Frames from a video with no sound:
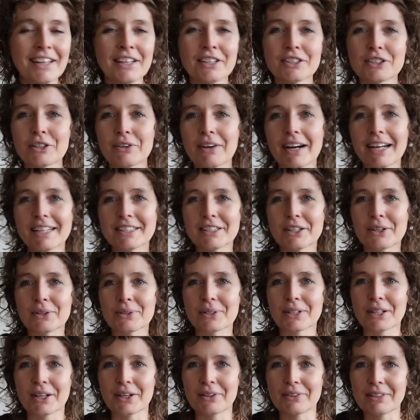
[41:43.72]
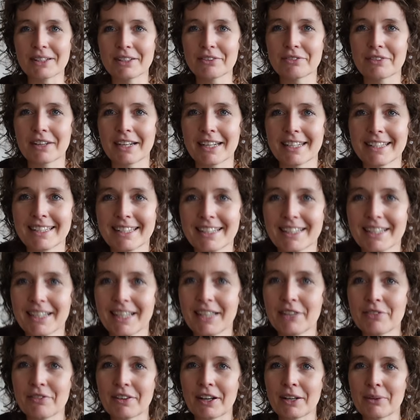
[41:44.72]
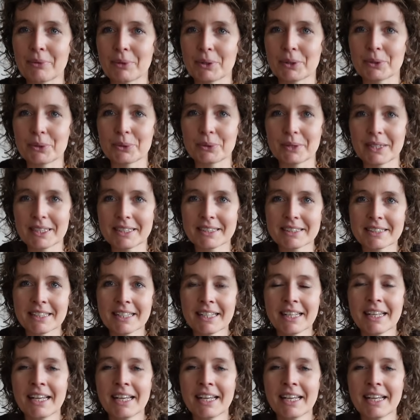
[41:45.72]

So I don't know if I will do it.